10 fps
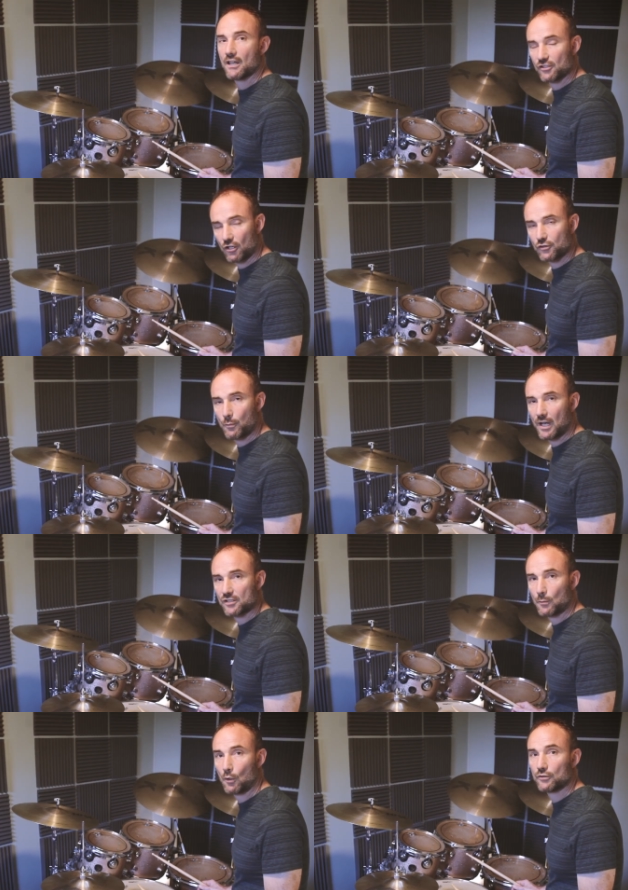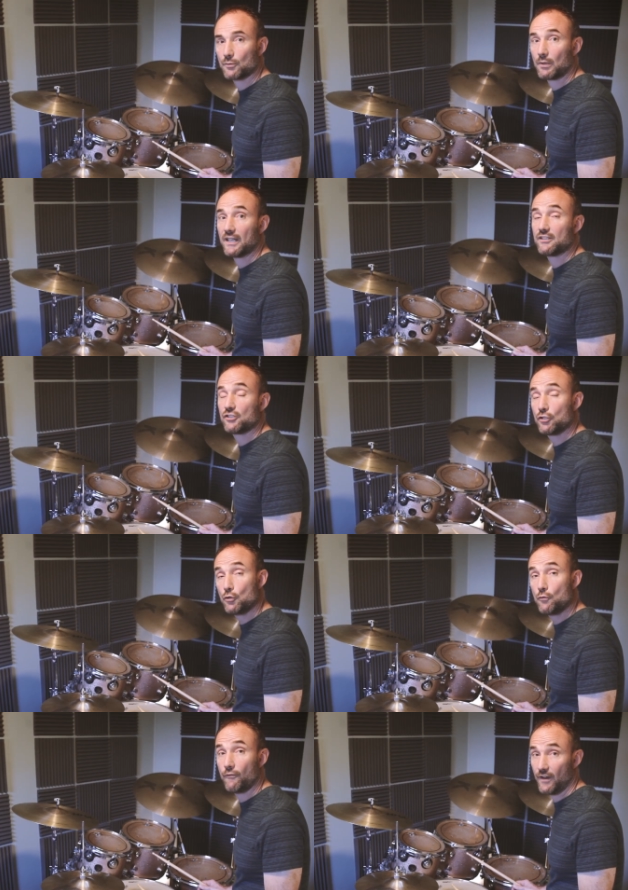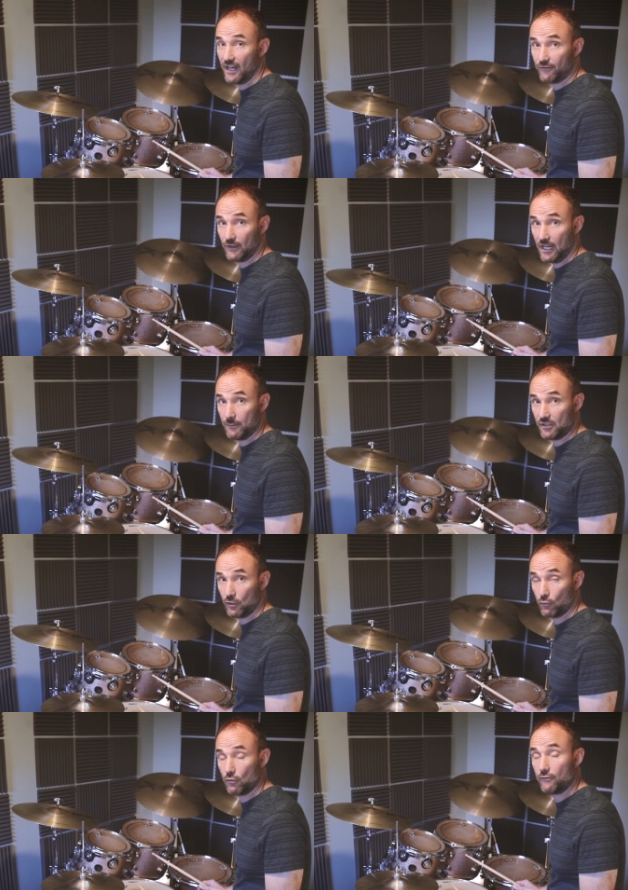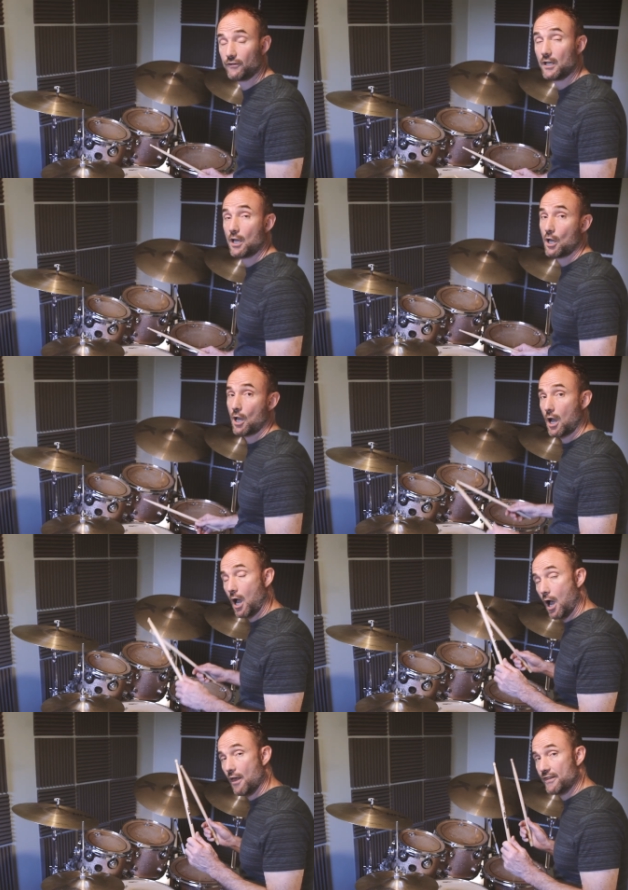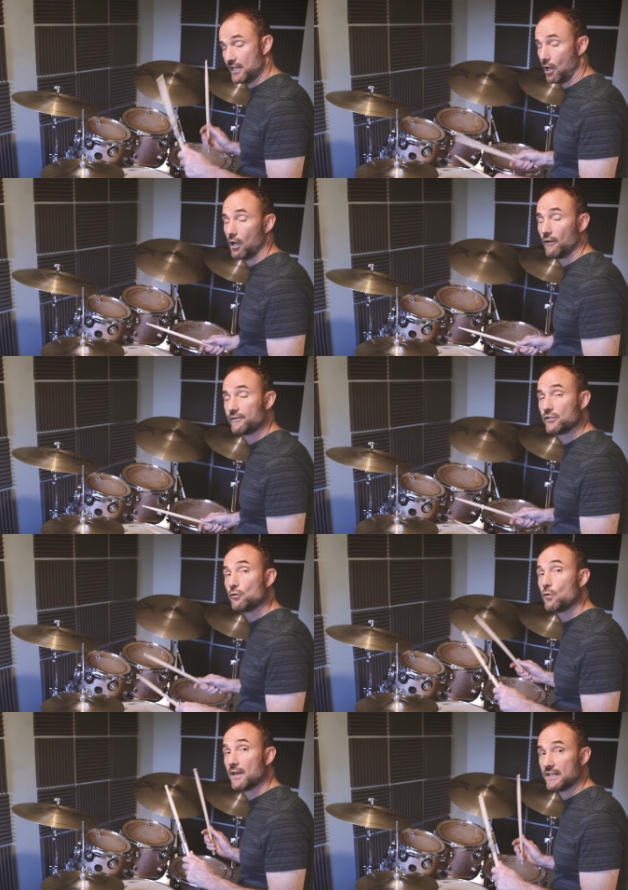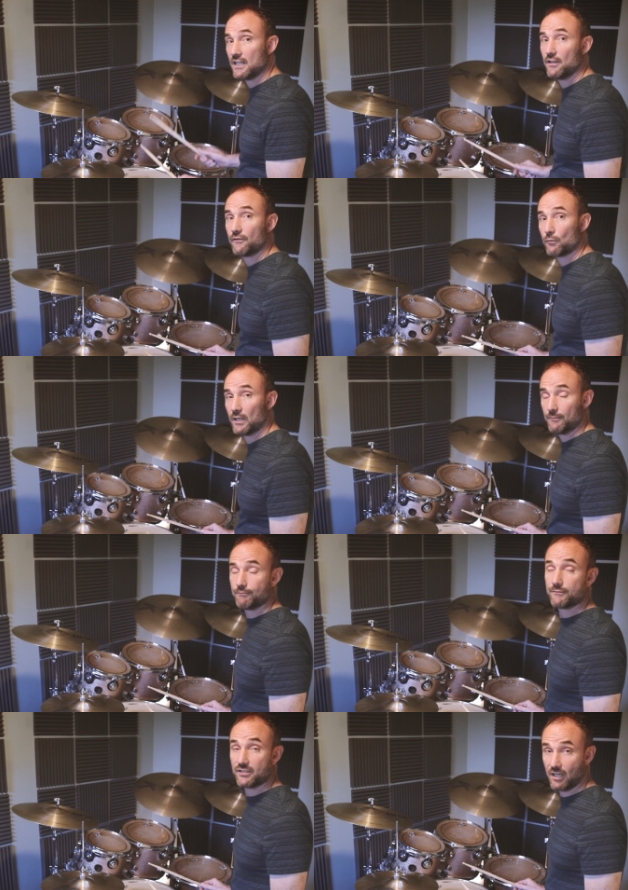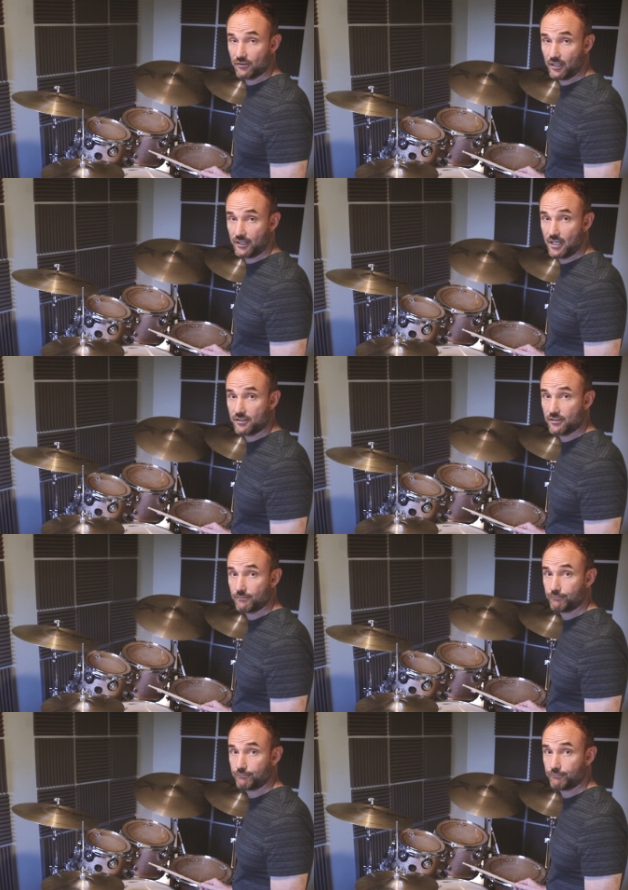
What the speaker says: It's also possible to play 2 fat flams in a groove, the of 2 and the E of 3. Sounds like this.